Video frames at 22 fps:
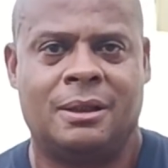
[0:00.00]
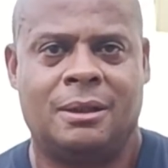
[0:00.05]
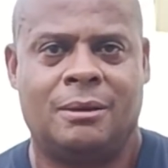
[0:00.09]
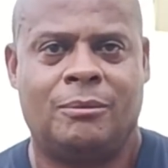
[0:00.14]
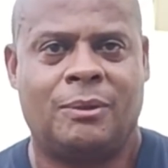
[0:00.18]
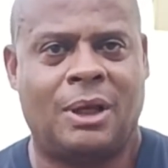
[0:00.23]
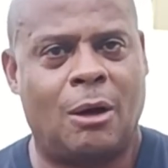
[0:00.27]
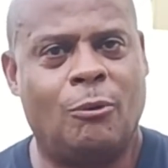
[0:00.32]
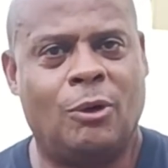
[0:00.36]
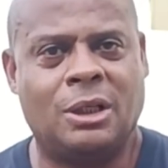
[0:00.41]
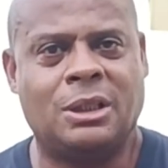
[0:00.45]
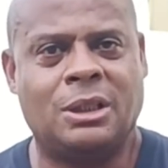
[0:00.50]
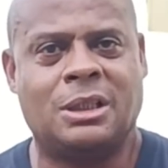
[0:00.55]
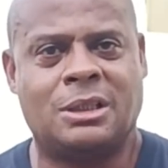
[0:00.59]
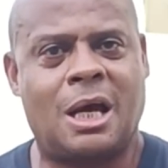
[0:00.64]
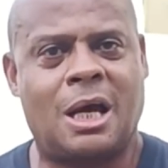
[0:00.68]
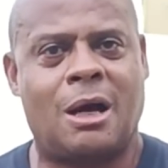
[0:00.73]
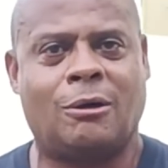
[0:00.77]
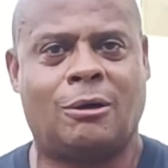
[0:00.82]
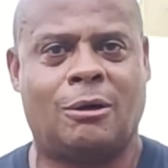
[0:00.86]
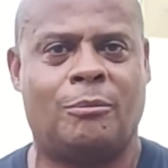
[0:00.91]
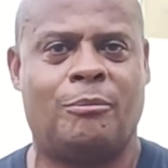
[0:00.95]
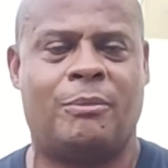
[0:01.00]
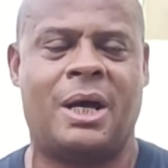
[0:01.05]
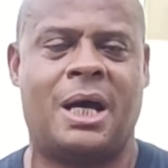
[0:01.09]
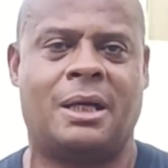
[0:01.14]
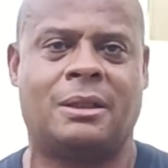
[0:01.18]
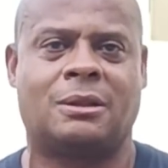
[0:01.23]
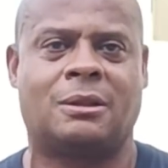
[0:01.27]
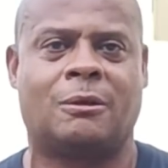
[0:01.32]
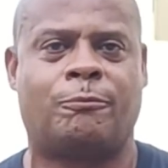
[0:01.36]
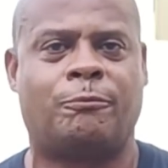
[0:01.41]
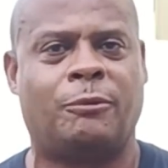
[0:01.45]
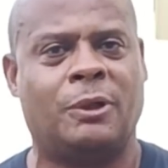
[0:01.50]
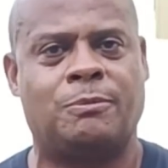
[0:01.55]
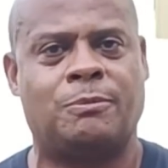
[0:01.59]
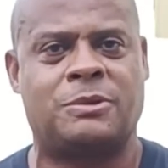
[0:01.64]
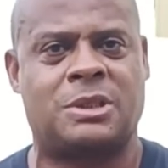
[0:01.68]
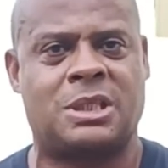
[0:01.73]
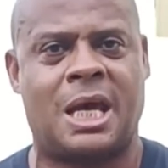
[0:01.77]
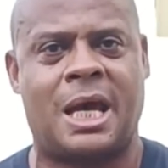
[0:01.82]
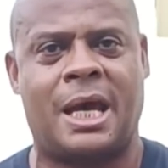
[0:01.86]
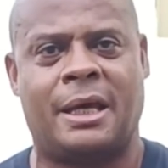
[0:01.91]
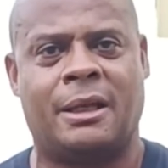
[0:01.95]
But I wanted to talk about the flip
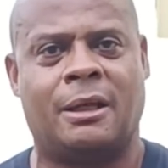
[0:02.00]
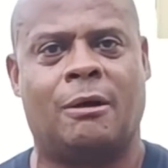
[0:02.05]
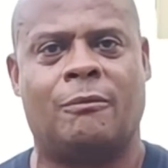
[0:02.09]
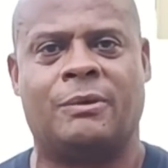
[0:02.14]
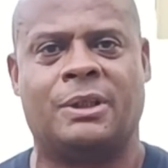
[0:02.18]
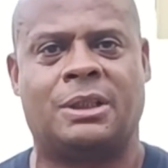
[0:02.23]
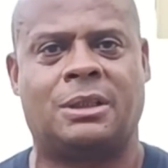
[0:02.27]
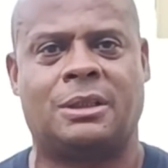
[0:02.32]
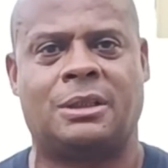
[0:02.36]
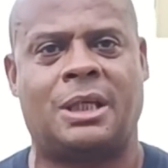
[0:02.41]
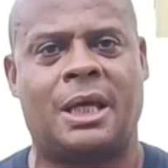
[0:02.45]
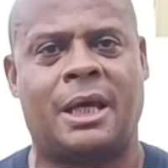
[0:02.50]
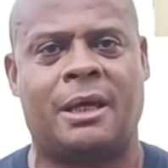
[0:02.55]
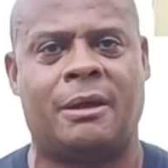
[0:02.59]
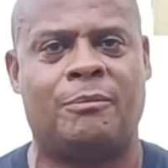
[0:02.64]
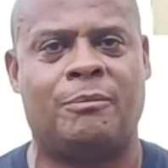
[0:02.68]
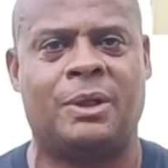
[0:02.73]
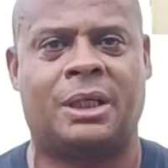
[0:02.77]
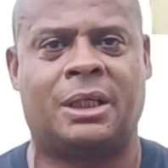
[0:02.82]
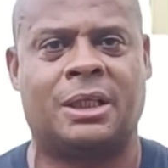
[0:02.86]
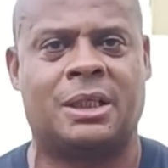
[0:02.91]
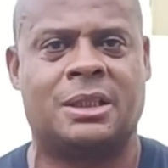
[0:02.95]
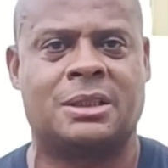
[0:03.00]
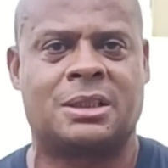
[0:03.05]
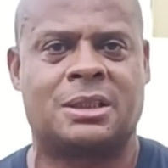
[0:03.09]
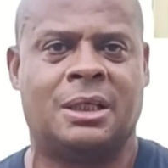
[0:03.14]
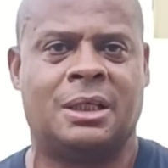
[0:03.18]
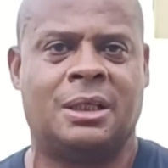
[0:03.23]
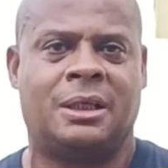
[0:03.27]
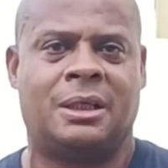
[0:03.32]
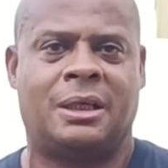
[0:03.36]
side of it today because